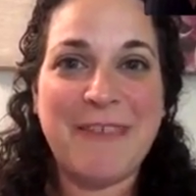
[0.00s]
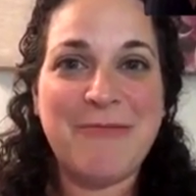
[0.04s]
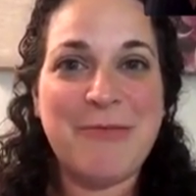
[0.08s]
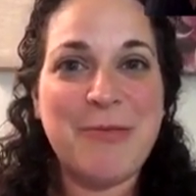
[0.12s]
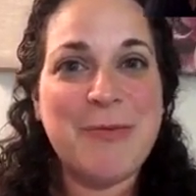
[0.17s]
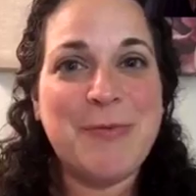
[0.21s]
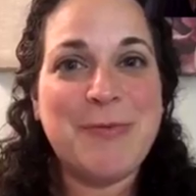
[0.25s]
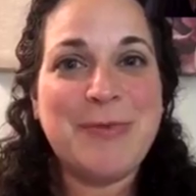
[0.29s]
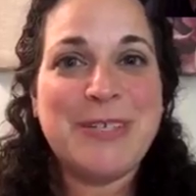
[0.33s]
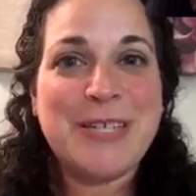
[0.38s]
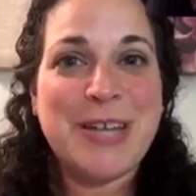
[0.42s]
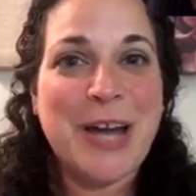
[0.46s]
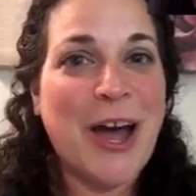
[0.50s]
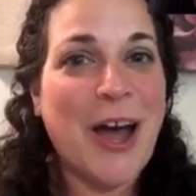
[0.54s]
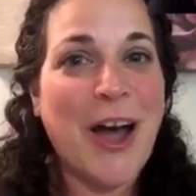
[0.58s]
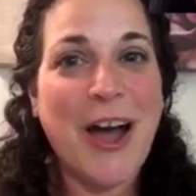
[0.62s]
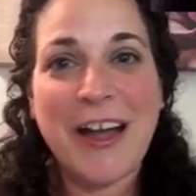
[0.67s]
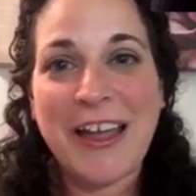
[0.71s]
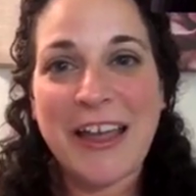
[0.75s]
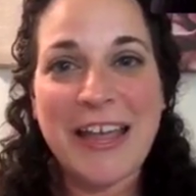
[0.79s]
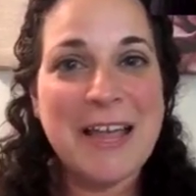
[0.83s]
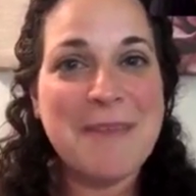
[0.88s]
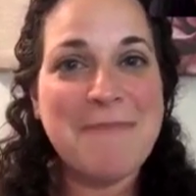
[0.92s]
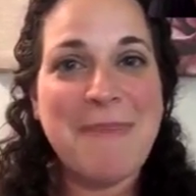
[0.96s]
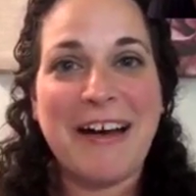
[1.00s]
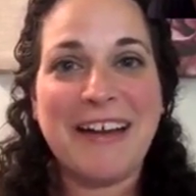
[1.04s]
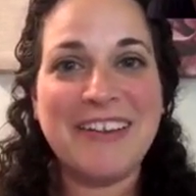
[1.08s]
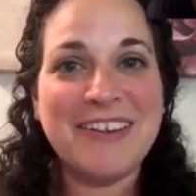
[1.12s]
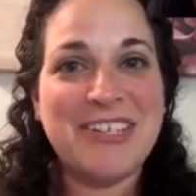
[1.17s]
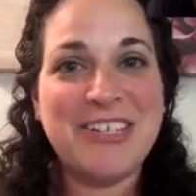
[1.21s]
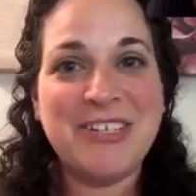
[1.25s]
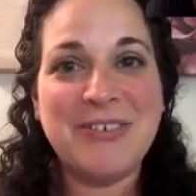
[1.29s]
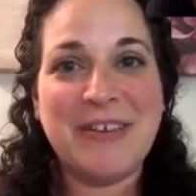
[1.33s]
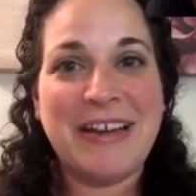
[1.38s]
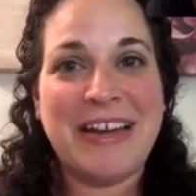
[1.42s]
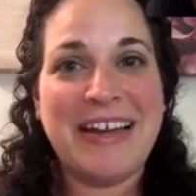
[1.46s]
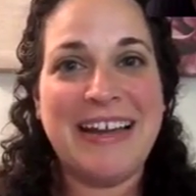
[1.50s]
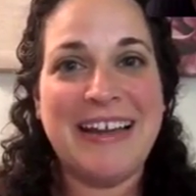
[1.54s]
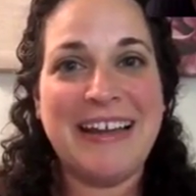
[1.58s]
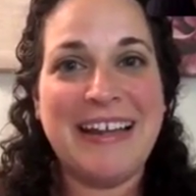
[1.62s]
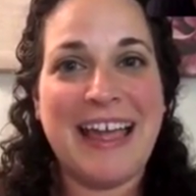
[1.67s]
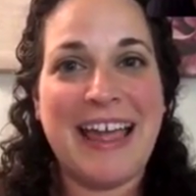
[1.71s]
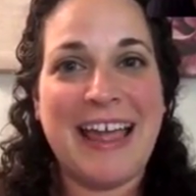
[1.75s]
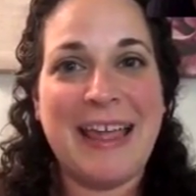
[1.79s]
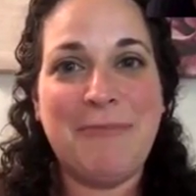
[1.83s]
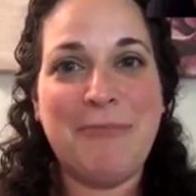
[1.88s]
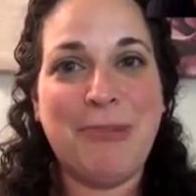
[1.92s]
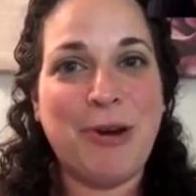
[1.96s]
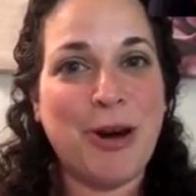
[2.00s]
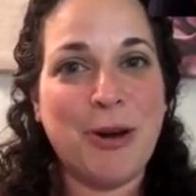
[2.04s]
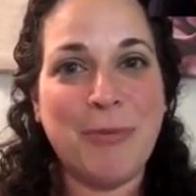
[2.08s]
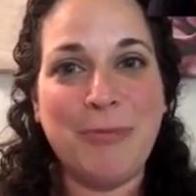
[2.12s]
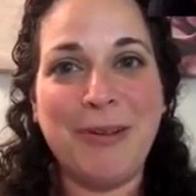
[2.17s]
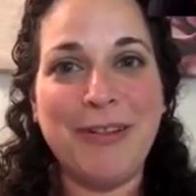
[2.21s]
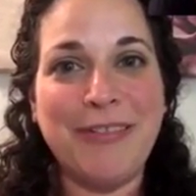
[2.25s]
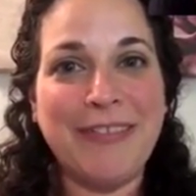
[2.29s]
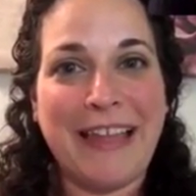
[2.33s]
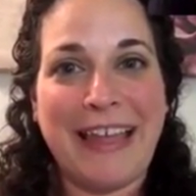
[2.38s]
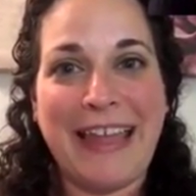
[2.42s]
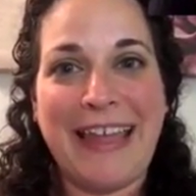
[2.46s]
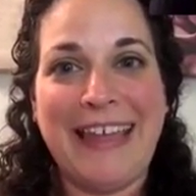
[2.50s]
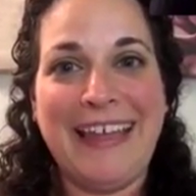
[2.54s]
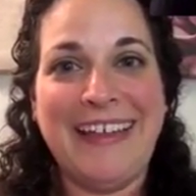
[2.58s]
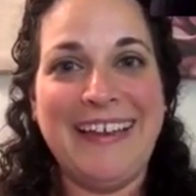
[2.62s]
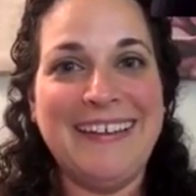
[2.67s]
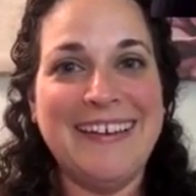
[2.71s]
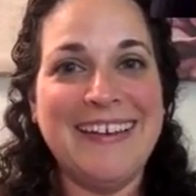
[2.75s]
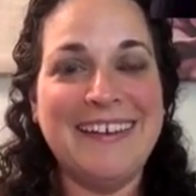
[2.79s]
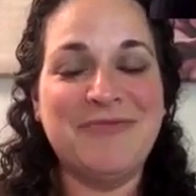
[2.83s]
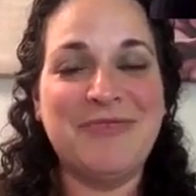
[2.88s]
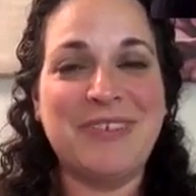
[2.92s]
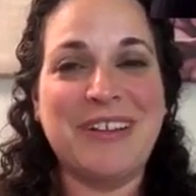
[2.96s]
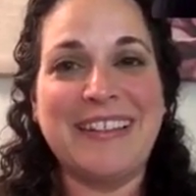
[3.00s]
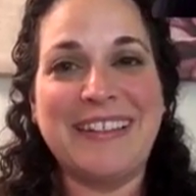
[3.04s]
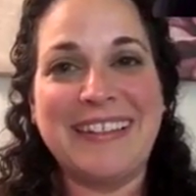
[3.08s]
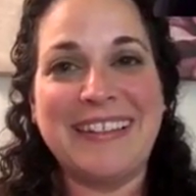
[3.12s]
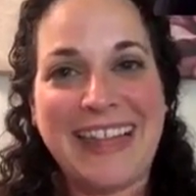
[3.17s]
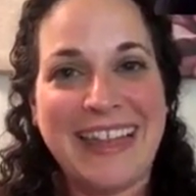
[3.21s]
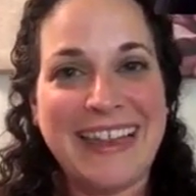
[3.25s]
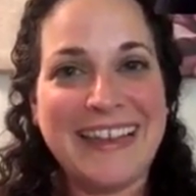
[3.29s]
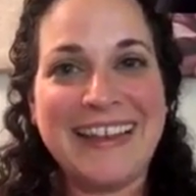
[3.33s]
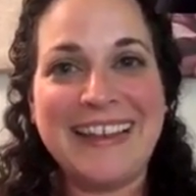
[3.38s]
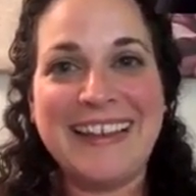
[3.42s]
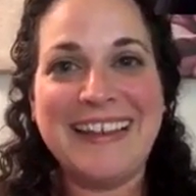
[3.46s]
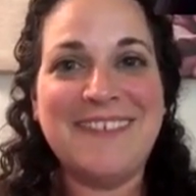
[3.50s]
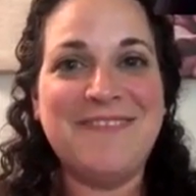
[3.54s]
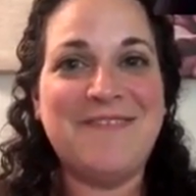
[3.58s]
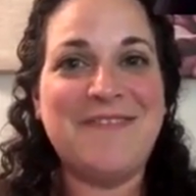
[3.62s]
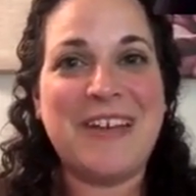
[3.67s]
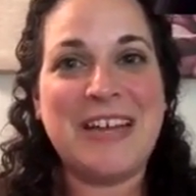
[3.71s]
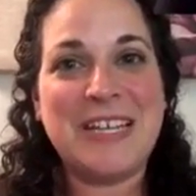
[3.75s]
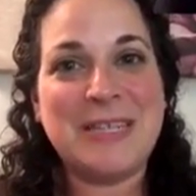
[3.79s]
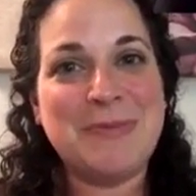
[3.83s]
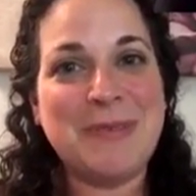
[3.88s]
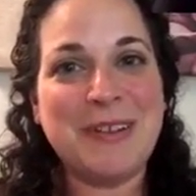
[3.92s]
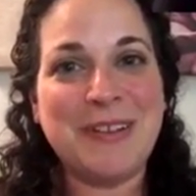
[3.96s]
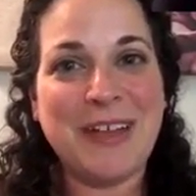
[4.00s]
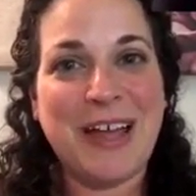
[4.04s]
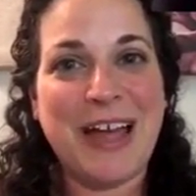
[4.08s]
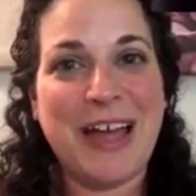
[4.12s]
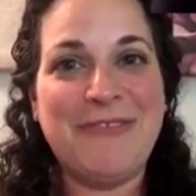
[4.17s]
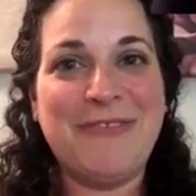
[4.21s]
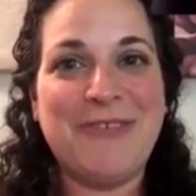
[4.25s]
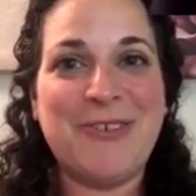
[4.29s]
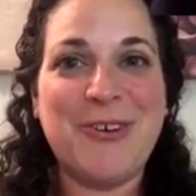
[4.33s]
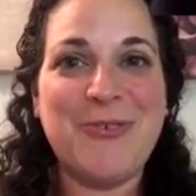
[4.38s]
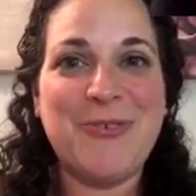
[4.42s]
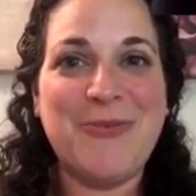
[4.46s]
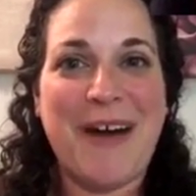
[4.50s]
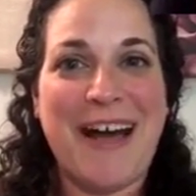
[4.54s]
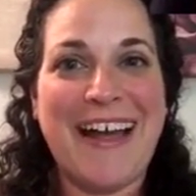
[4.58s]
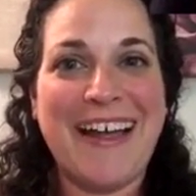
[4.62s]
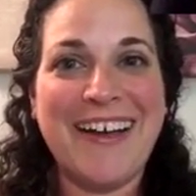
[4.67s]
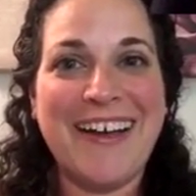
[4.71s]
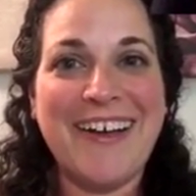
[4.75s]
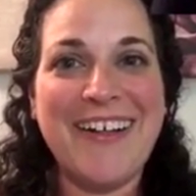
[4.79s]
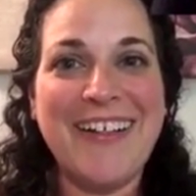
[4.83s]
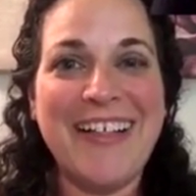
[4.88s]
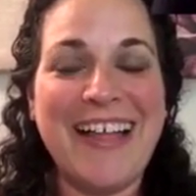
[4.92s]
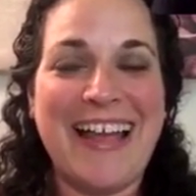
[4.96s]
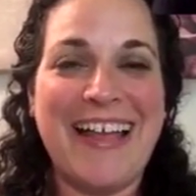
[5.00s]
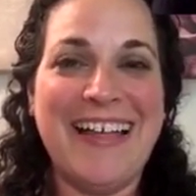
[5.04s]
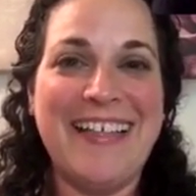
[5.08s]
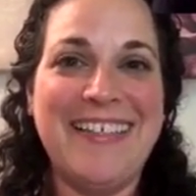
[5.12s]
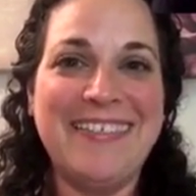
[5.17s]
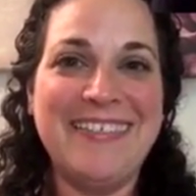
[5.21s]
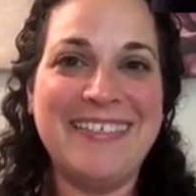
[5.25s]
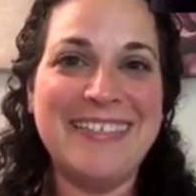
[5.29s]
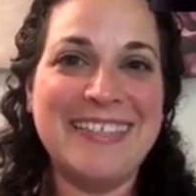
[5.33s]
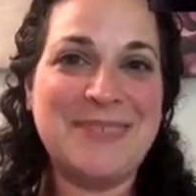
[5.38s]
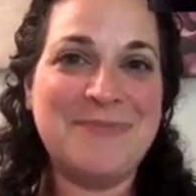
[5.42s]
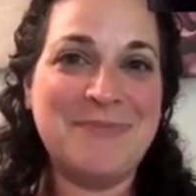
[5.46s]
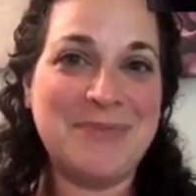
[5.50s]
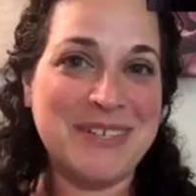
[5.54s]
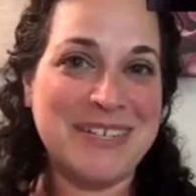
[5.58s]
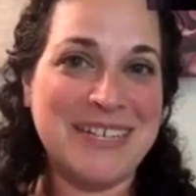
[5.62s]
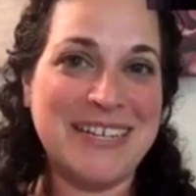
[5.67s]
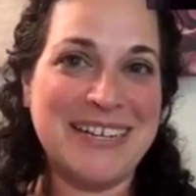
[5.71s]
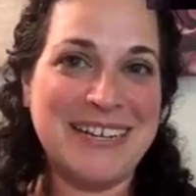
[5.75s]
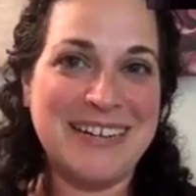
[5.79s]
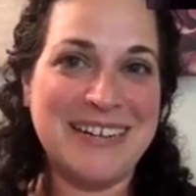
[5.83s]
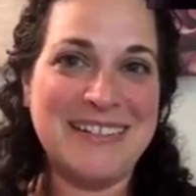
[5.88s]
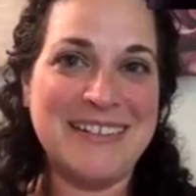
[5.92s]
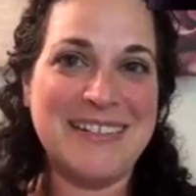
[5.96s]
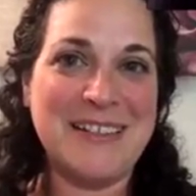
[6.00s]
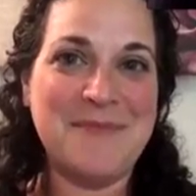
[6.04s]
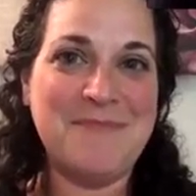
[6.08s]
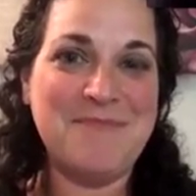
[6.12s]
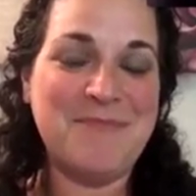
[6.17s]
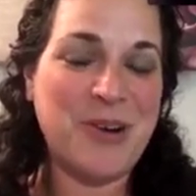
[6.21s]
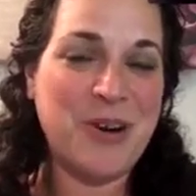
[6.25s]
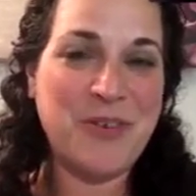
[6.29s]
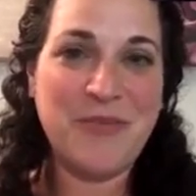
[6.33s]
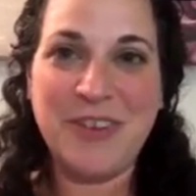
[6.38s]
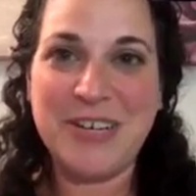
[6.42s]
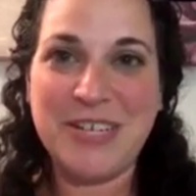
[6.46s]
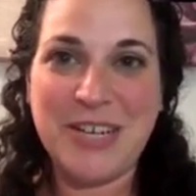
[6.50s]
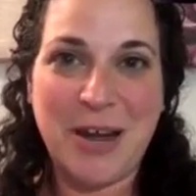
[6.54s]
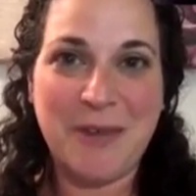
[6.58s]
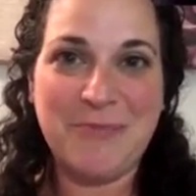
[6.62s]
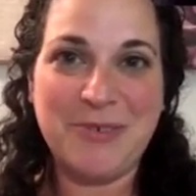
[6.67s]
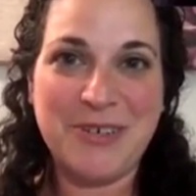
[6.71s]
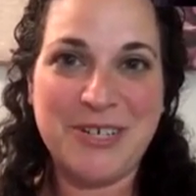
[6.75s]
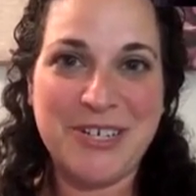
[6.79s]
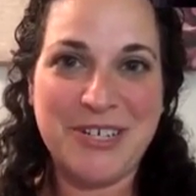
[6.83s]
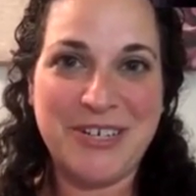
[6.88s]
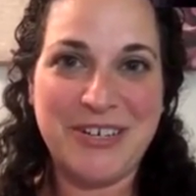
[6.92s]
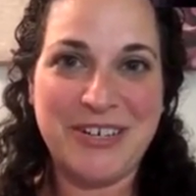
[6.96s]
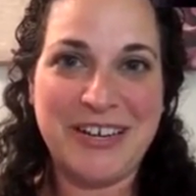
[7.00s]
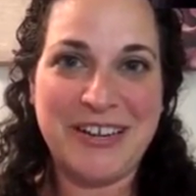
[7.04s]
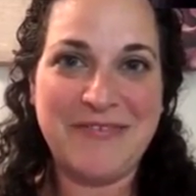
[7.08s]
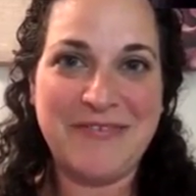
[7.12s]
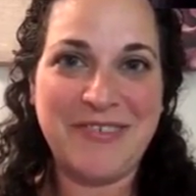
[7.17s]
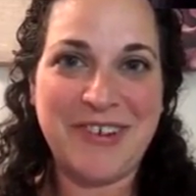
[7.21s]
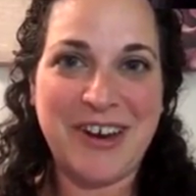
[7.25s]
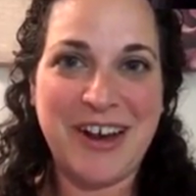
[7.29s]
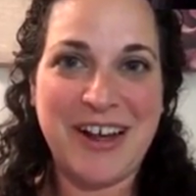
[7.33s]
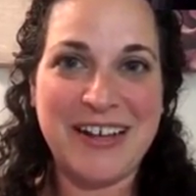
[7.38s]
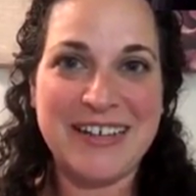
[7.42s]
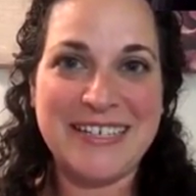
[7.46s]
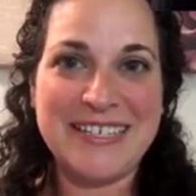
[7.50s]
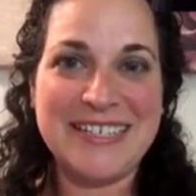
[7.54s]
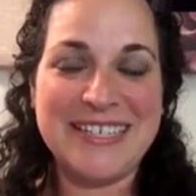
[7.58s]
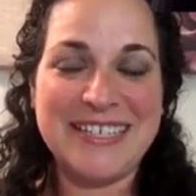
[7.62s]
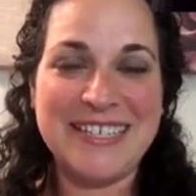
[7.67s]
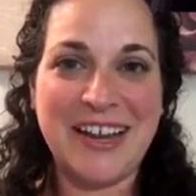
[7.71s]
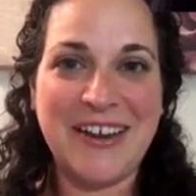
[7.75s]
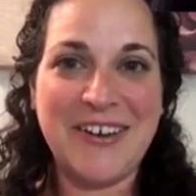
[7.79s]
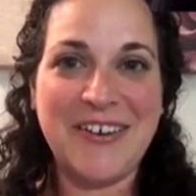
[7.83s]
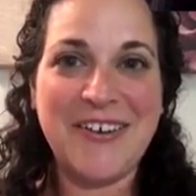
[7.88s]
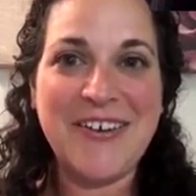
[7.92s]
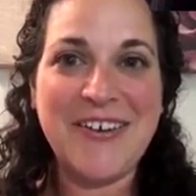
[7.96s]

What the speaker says: We've been talking about doing a Purple Lane related Facebook Live for a while, and this presented a perfect opportunity for us. So